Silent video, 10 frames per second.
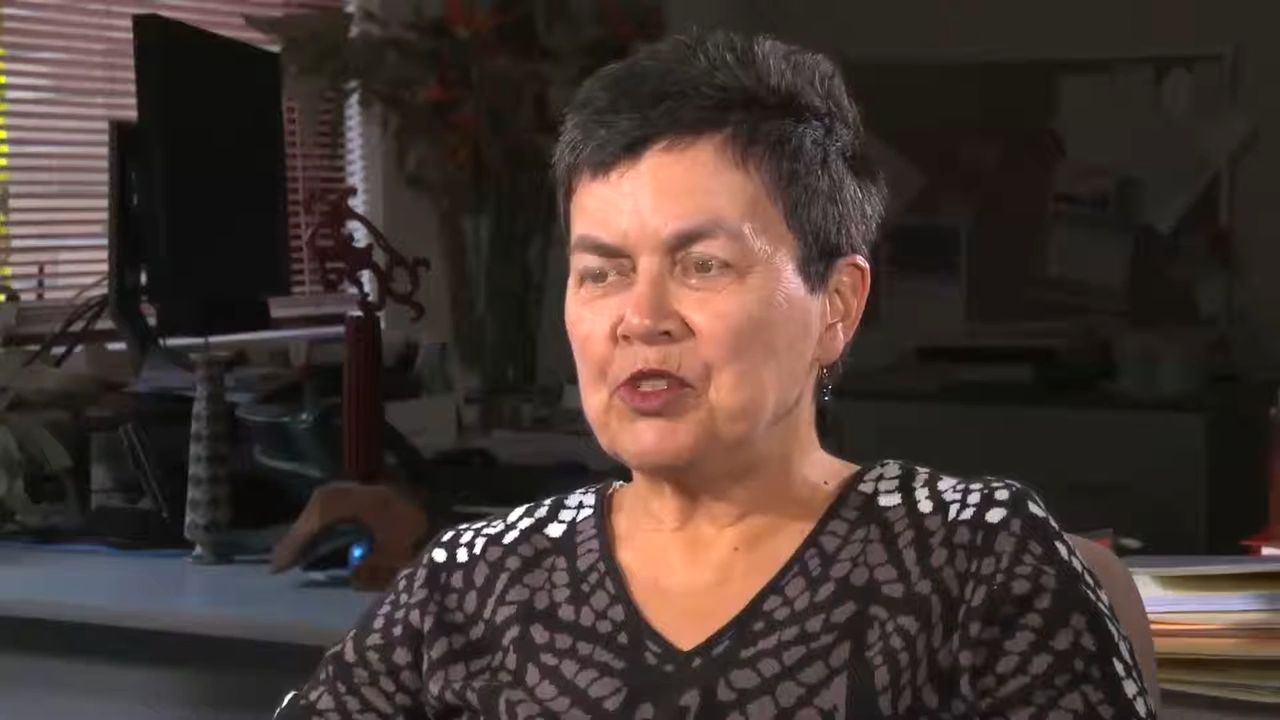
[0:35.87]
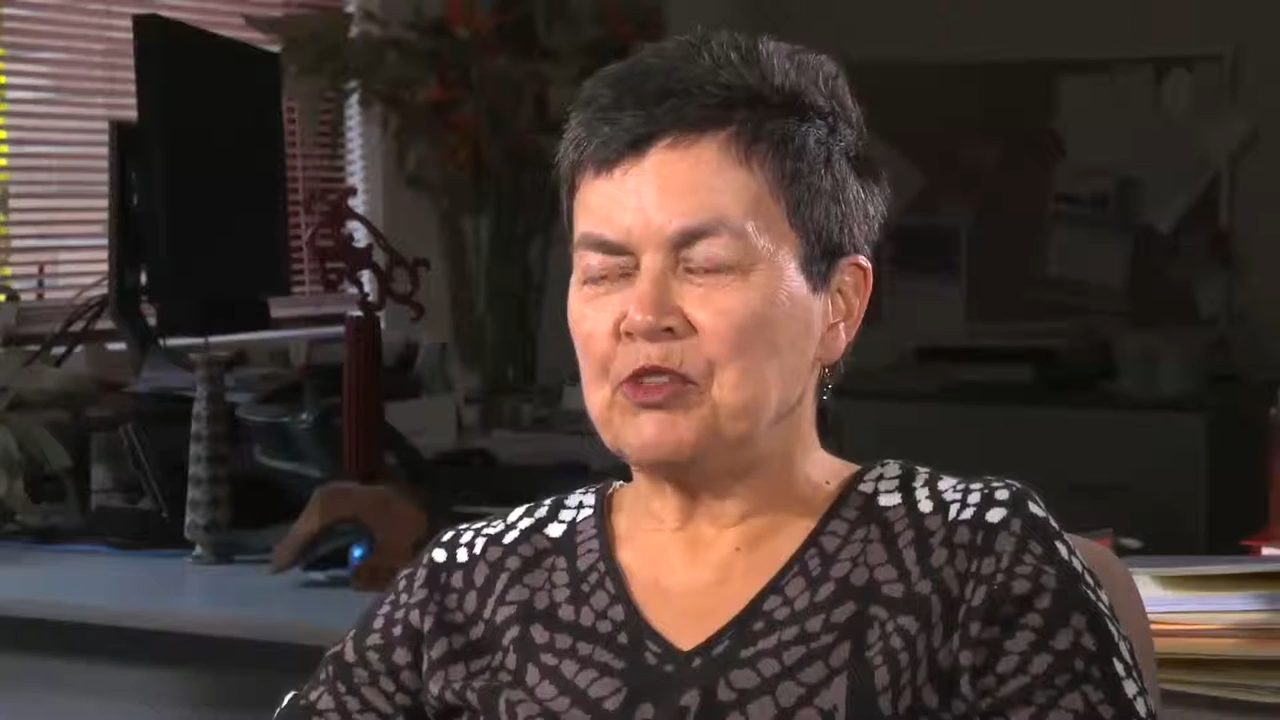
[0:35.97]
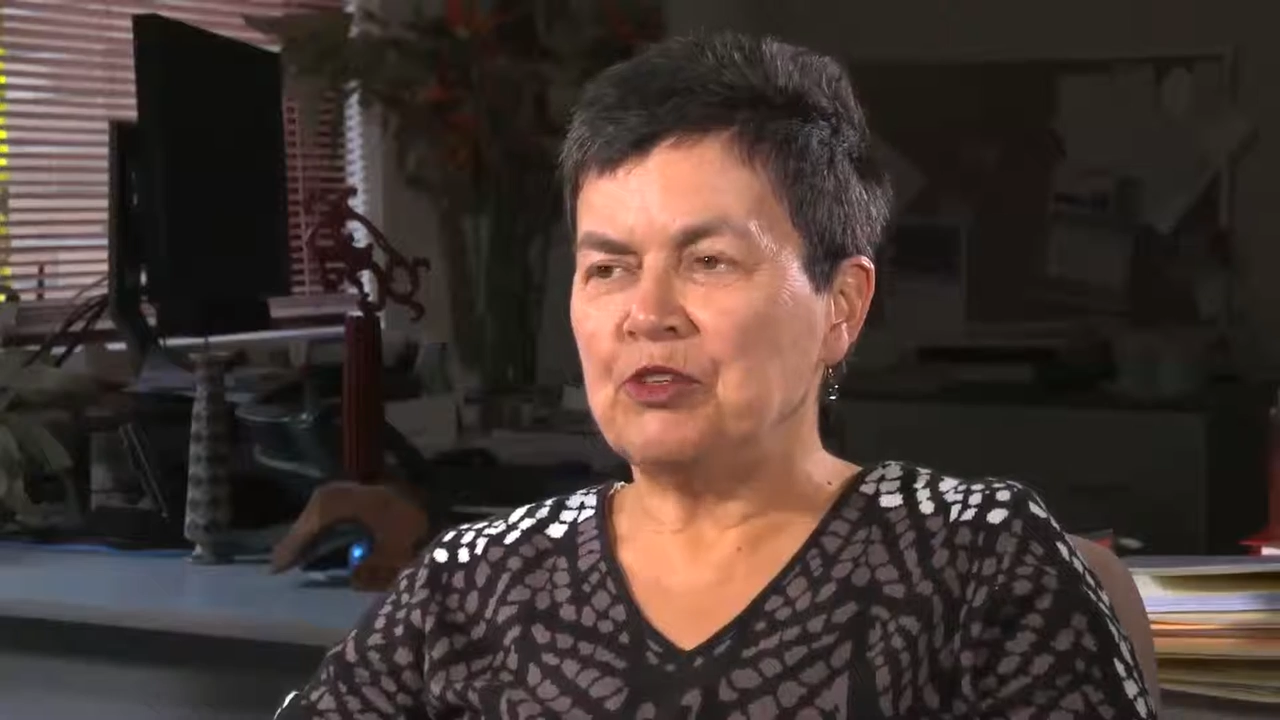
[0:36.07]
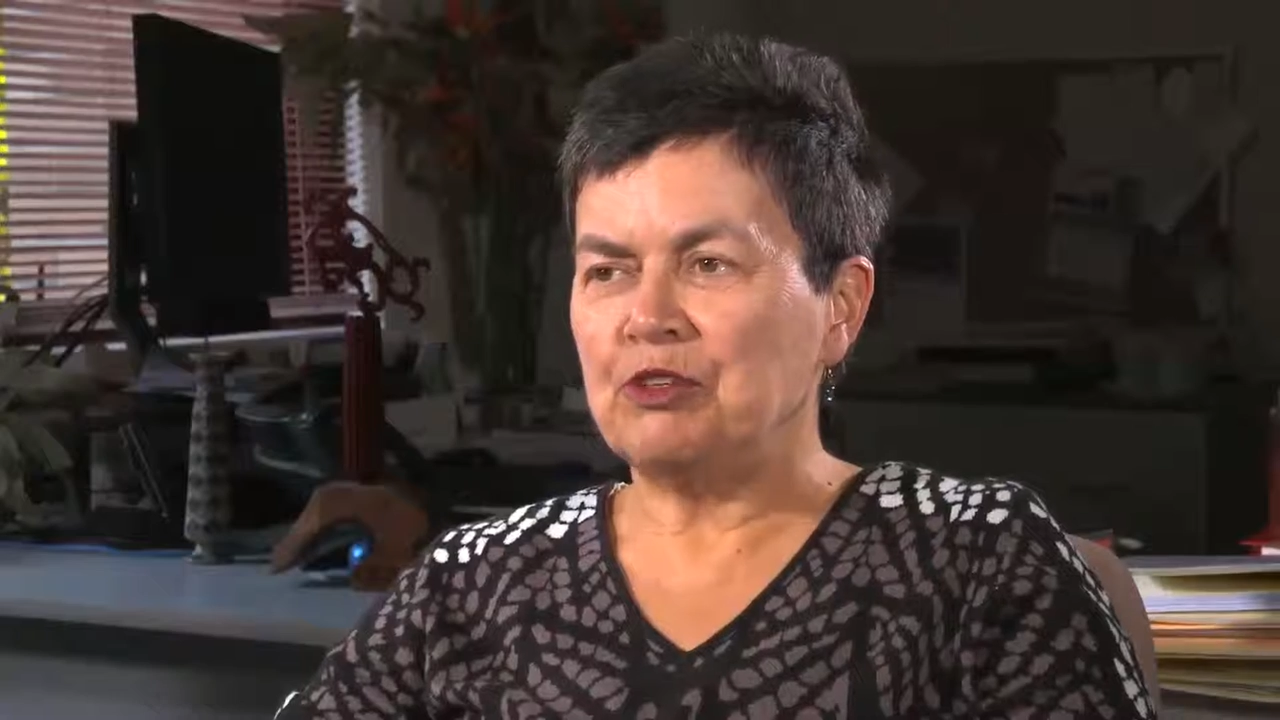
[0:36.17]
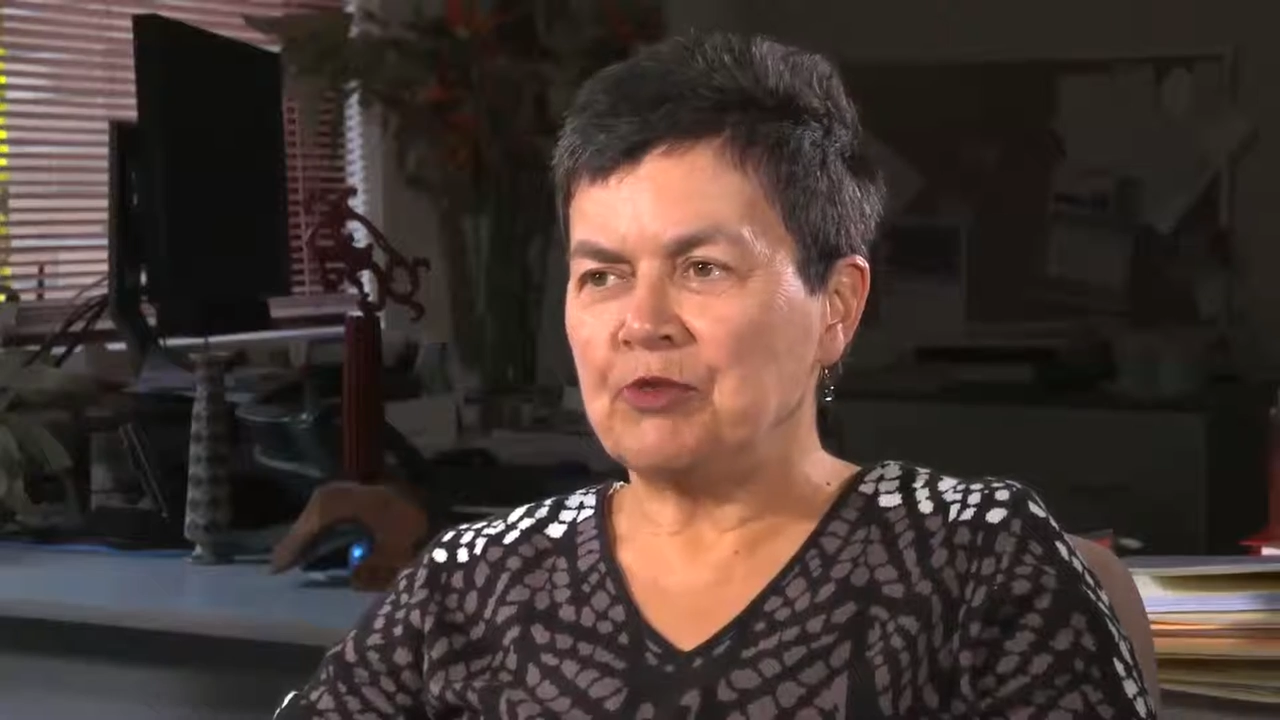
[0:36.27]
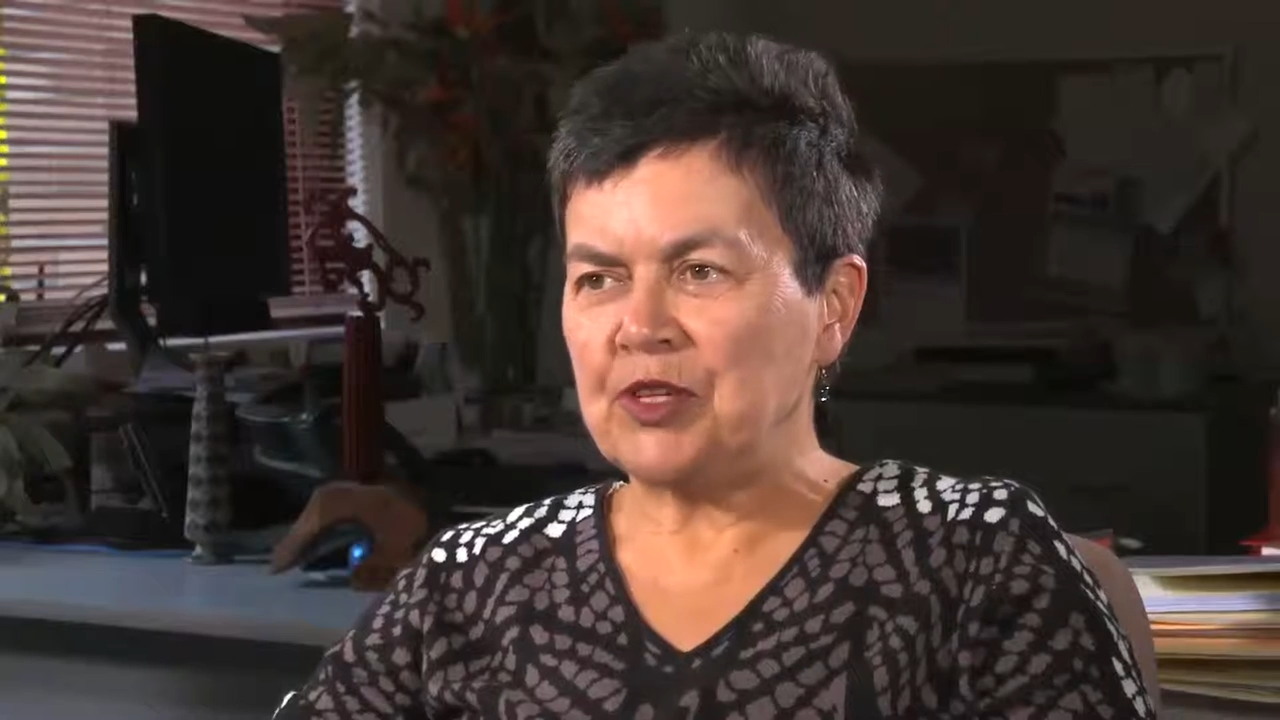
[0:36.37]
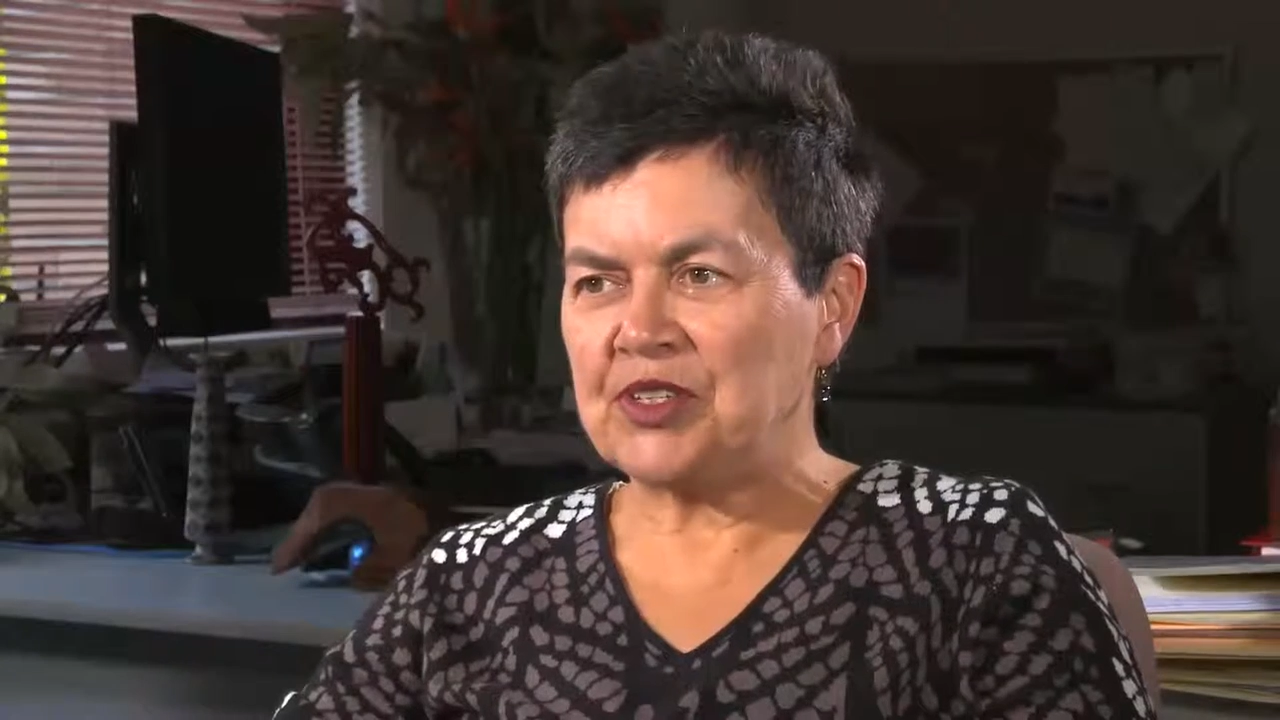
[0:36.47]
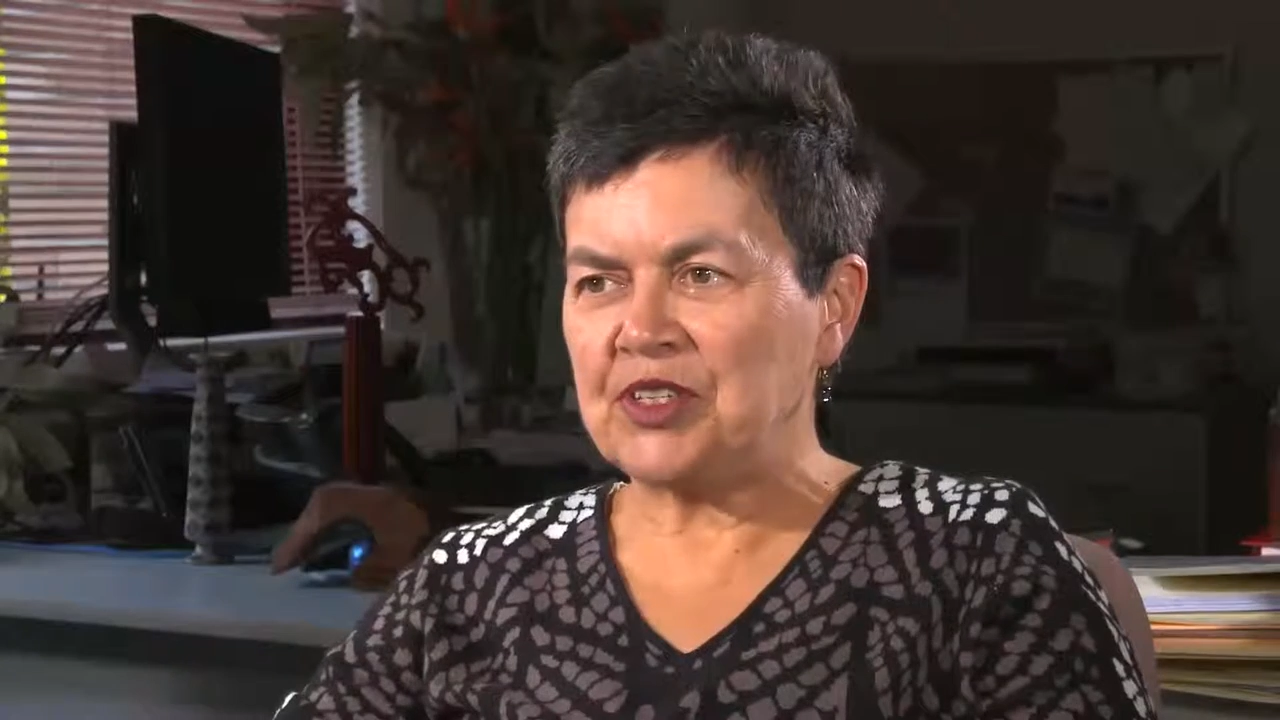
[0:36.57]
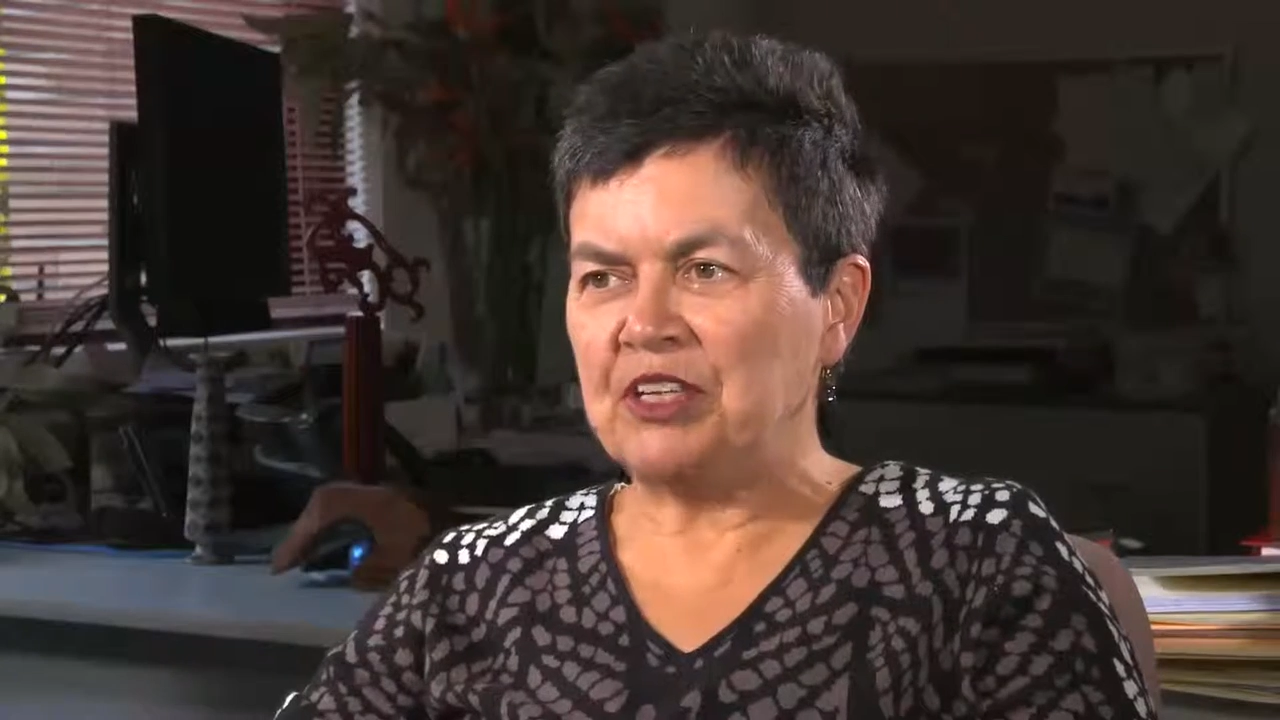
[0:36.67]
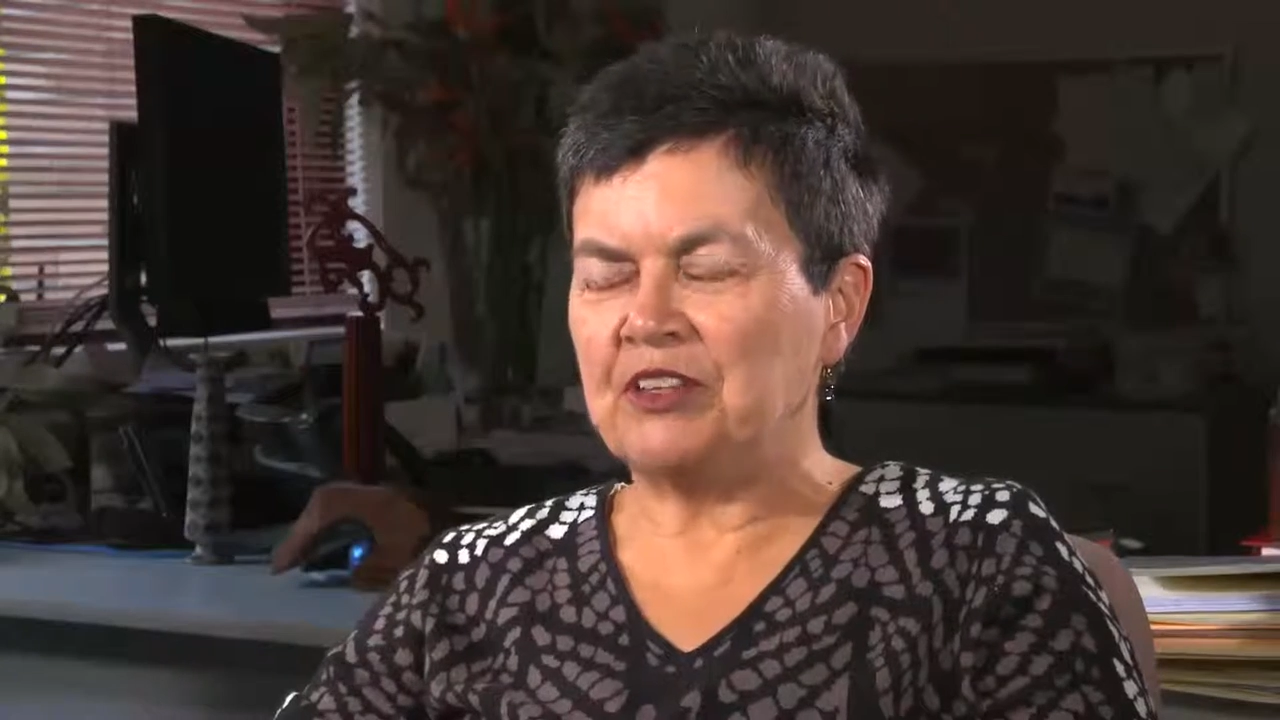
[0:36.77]
to the
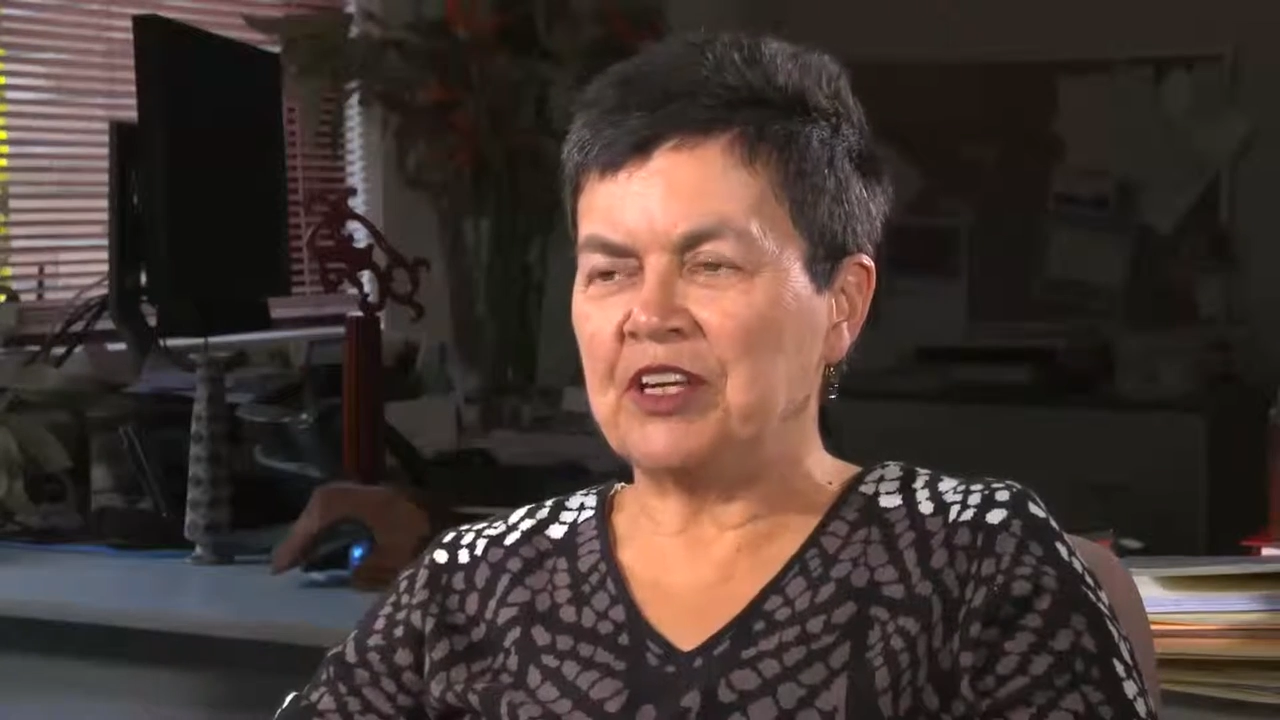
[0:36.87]
university.